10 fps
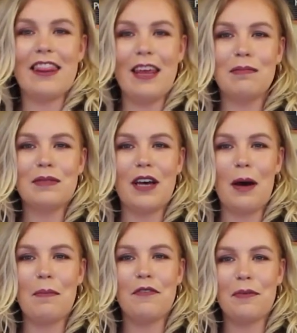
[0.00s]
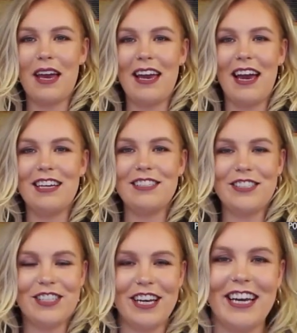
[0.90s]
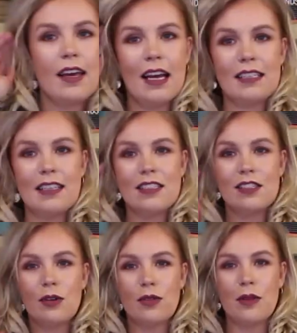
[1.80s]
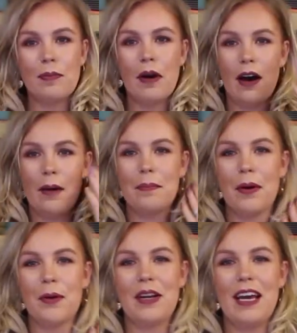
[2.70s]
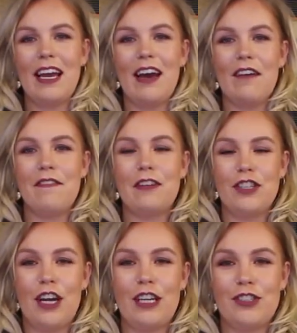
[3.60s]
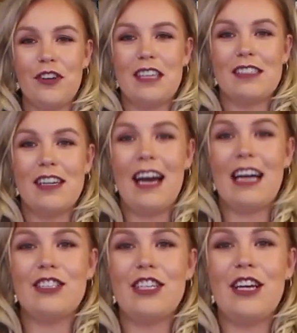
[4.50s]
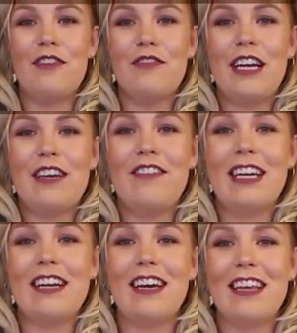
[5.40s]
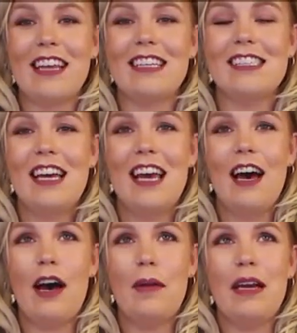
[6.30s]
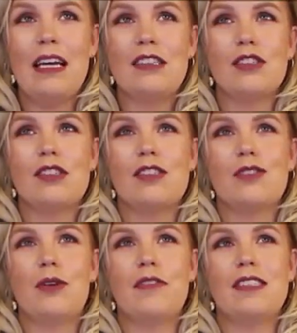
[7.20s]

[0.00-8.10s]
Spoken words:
Thumbs up from KH. Okay, so this is called the palm bowling shirt dress and I actually really, really like this. It is sort of a